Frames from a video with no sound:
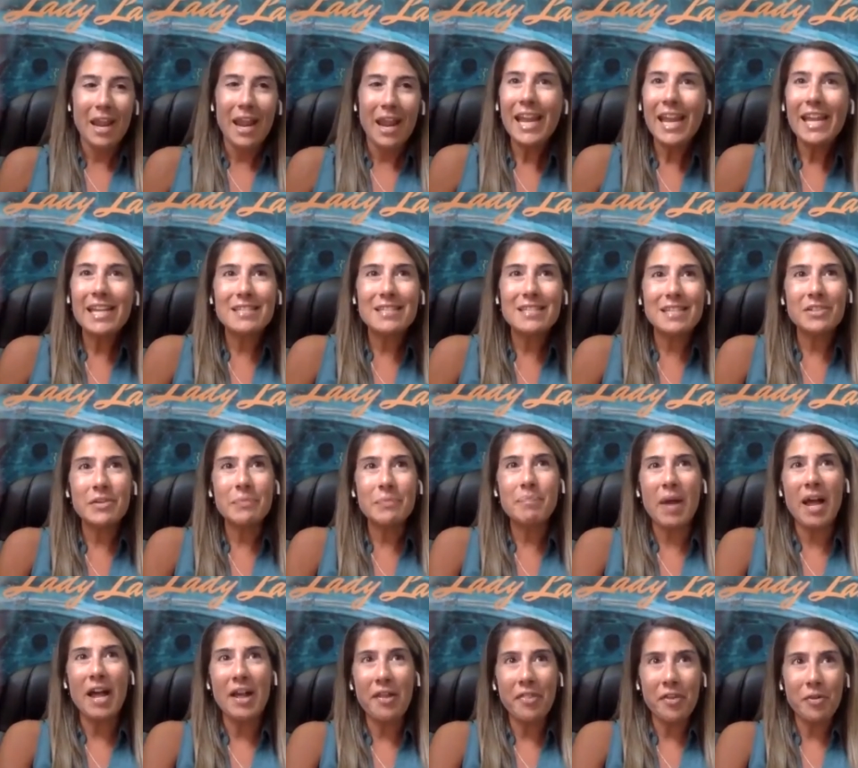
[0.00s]
It doesn't
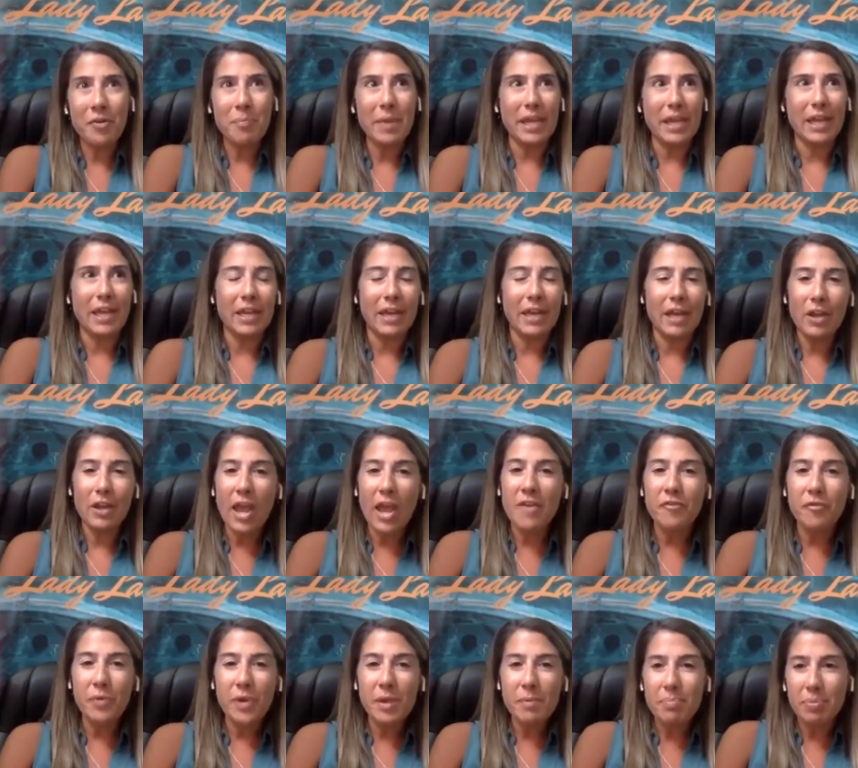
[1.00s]
bother me. If
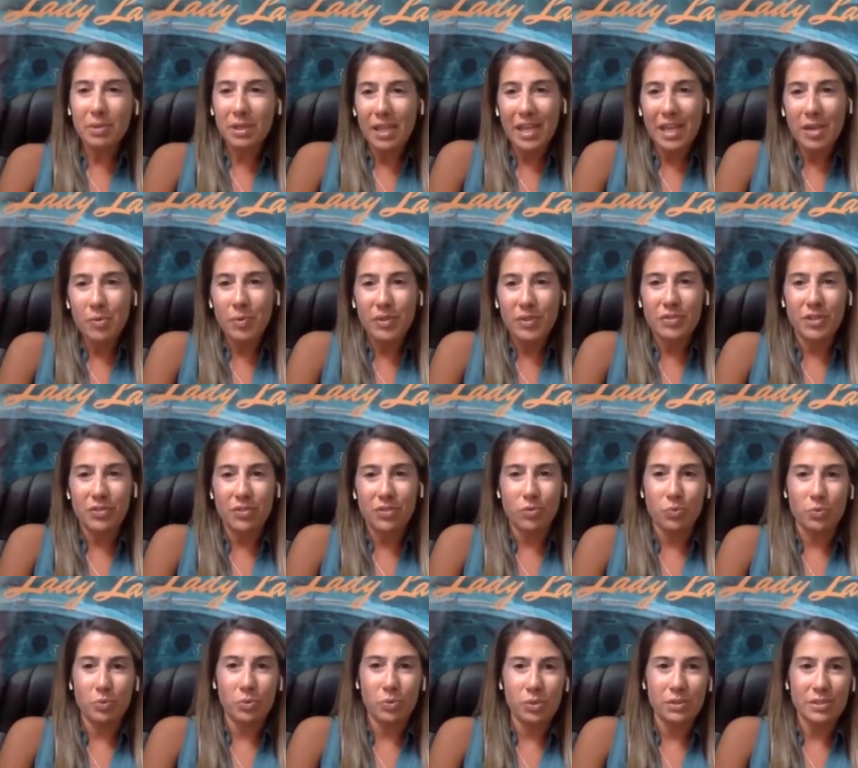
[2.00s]
we play within the
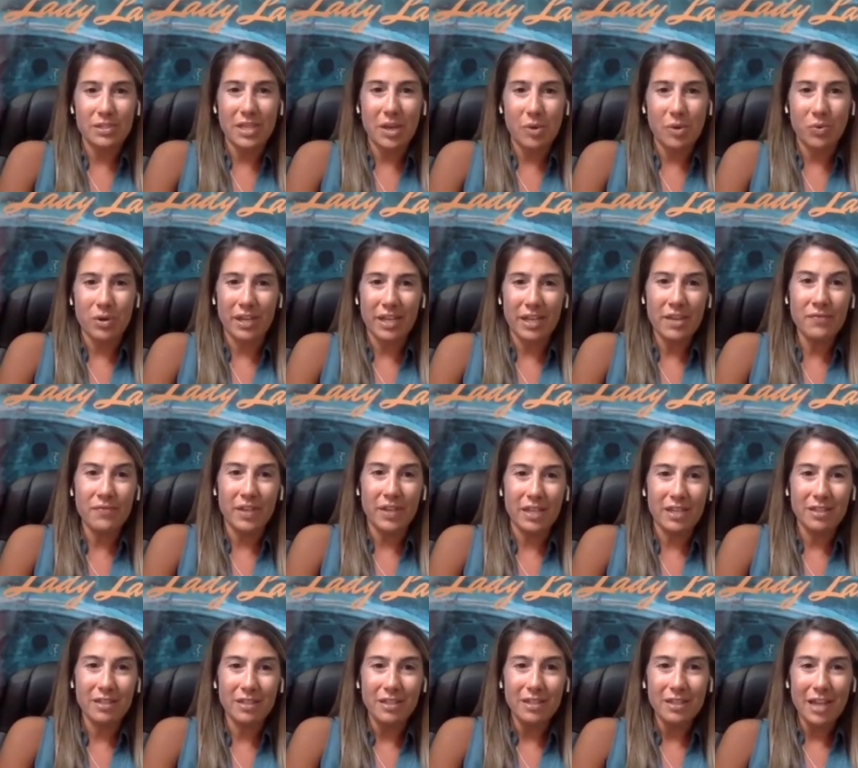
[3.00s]
rules that we're
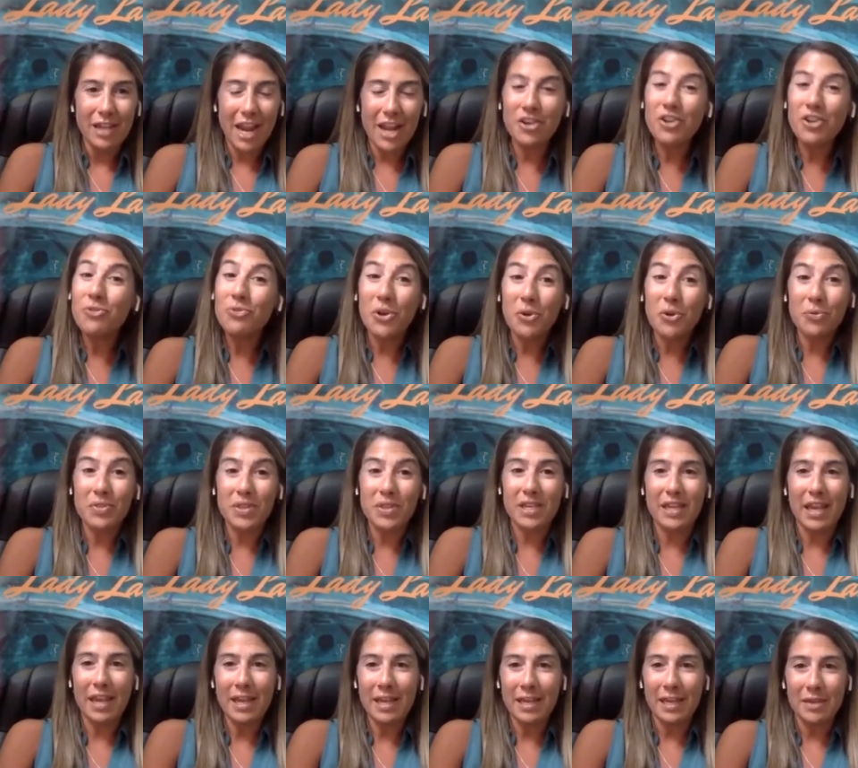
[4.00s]
given and you know the
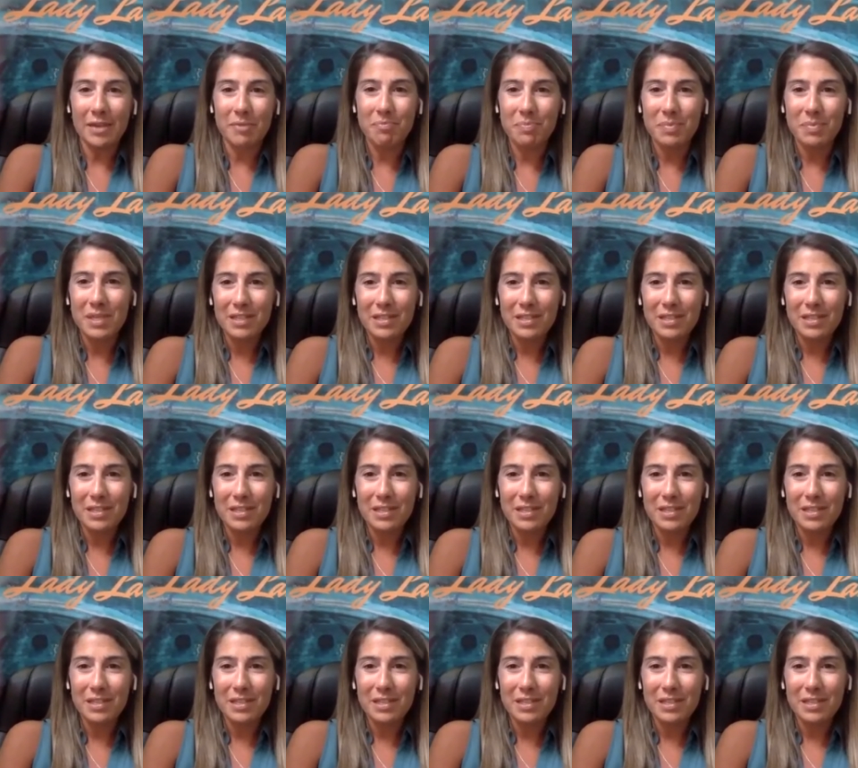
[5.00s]
game,